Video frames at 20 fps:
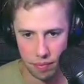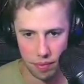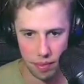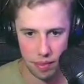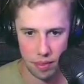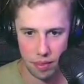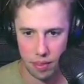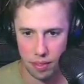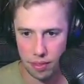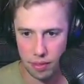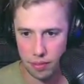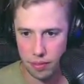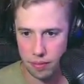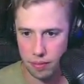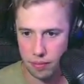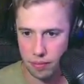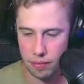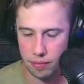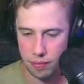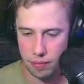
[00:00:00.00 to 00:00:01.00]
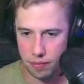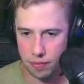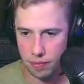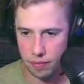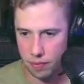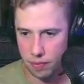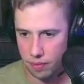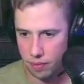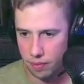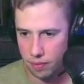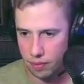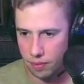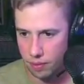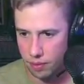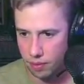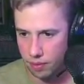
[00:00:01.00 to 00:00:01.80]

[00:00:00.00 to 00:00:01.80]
(no one is talking)